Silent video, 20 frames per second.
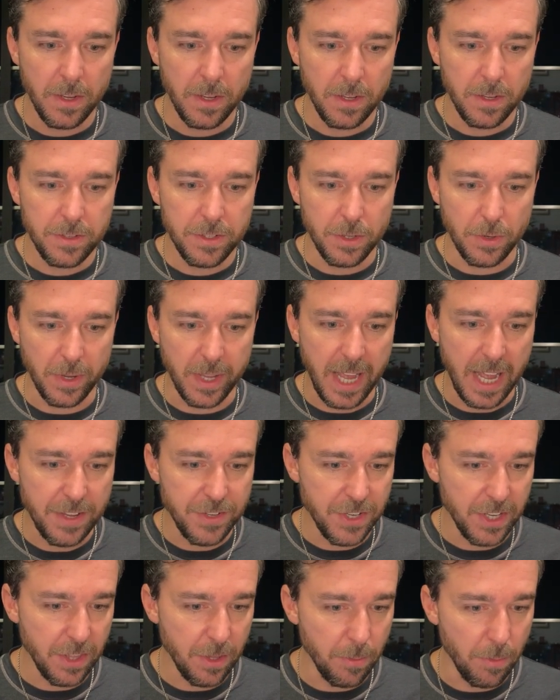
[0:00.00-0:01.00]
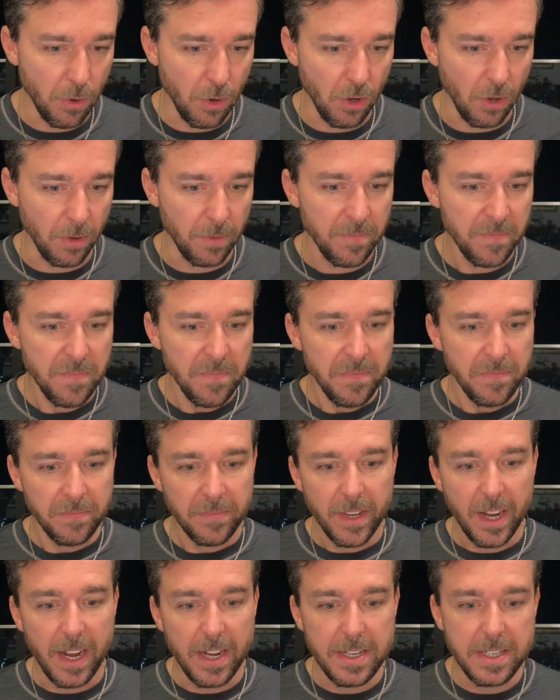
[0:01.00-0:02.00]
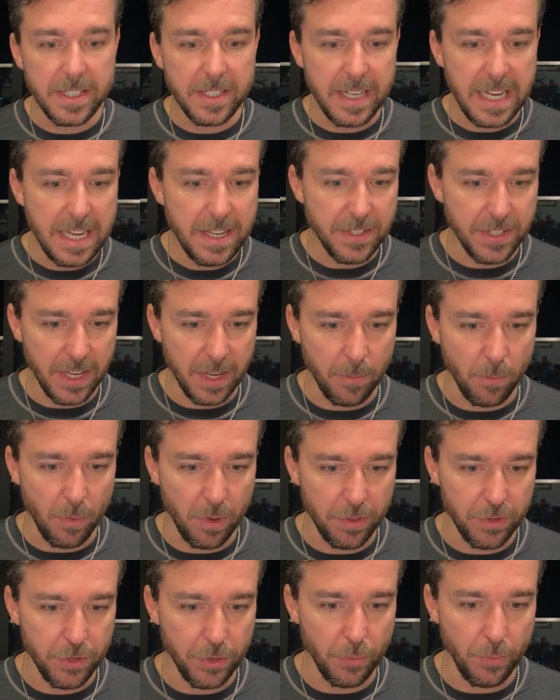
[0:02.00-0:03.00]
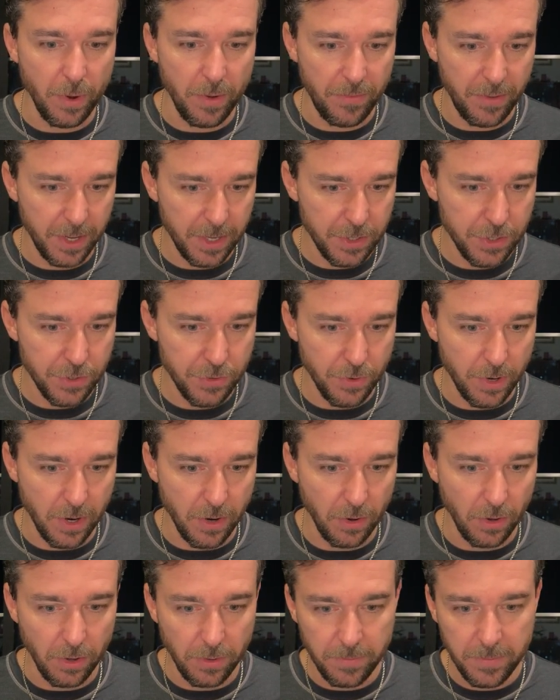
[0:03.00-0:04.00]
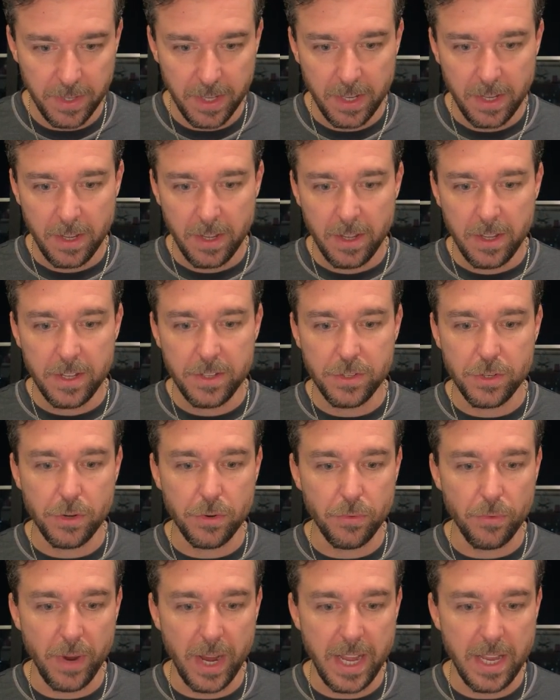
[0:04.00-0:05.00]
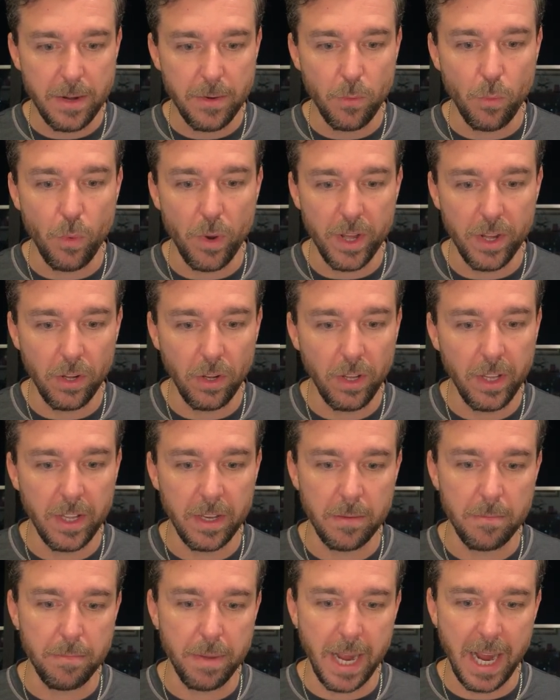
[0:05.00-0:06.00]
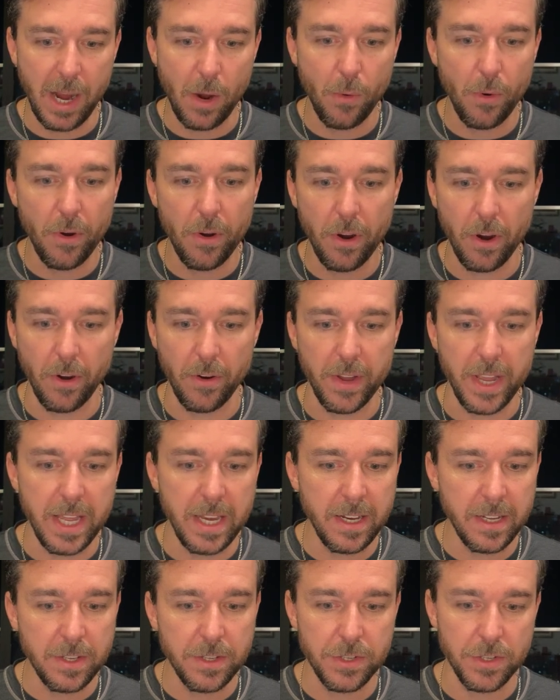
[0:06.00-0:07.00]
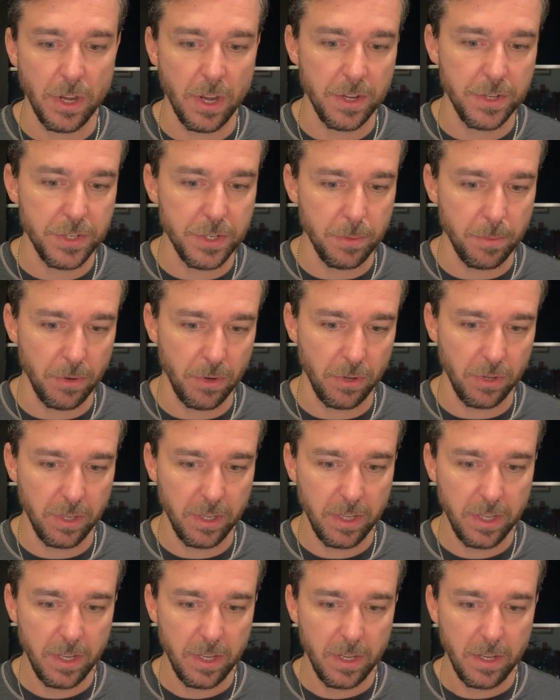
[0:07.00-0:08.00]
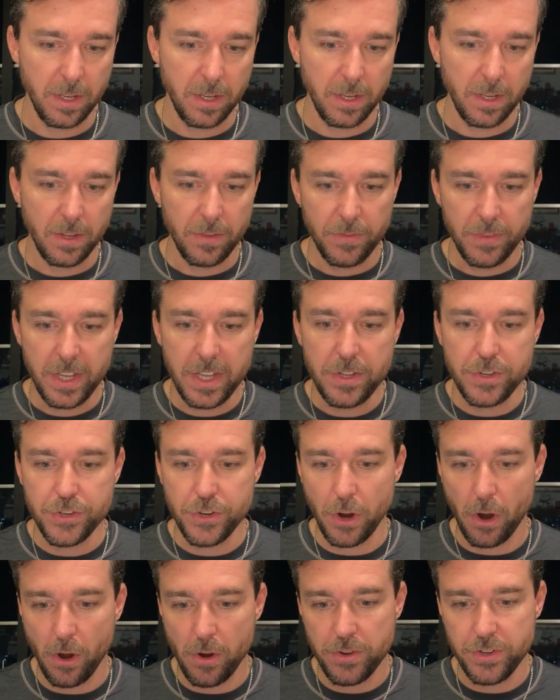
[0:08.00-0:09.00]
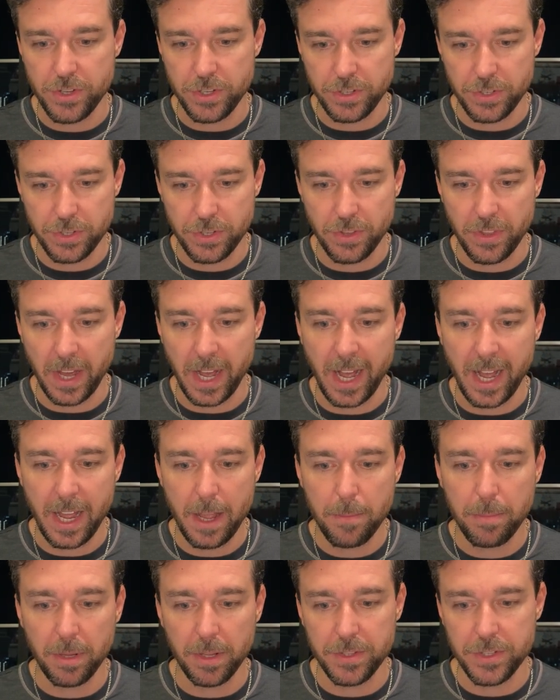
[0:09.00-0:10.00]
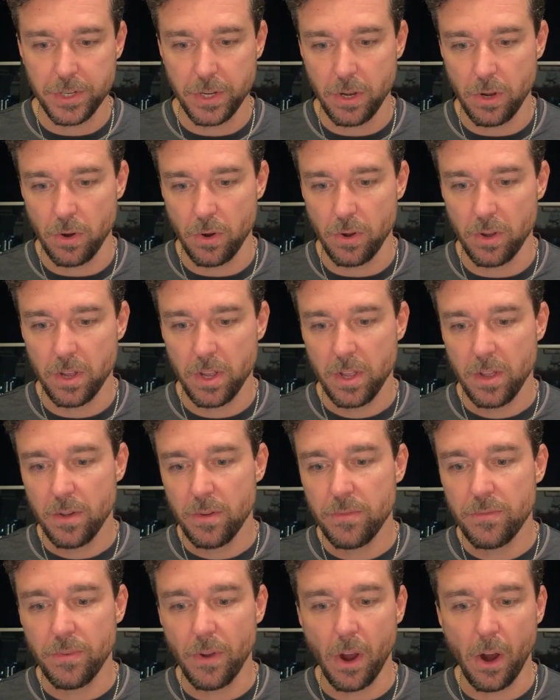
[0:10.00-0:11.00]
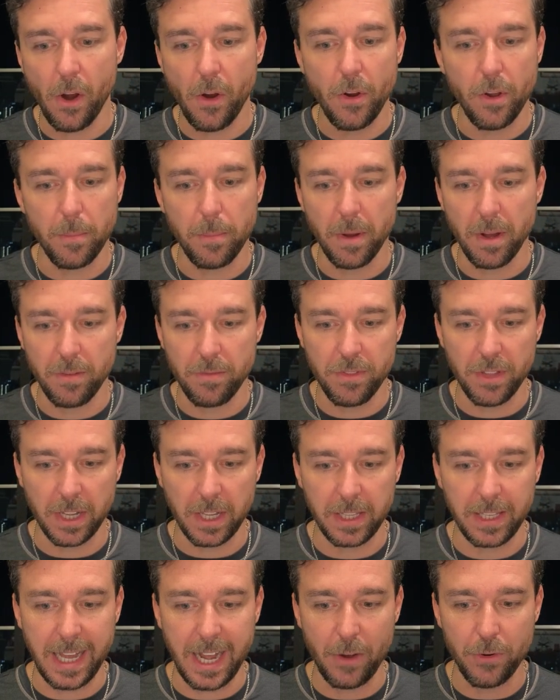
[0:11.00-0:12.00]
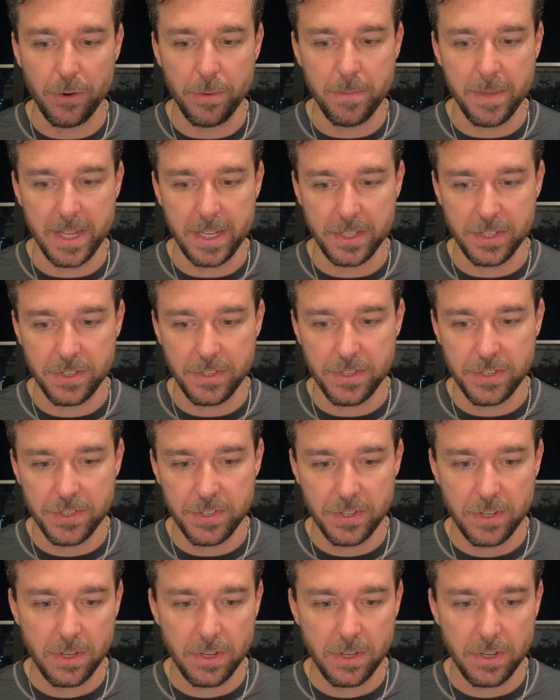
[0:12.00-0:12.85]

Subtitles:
So, catching the bull. I seize him with terrific struggle. His great will and power are inexhaustible. He charges to the high plateau, far above the cloud mists,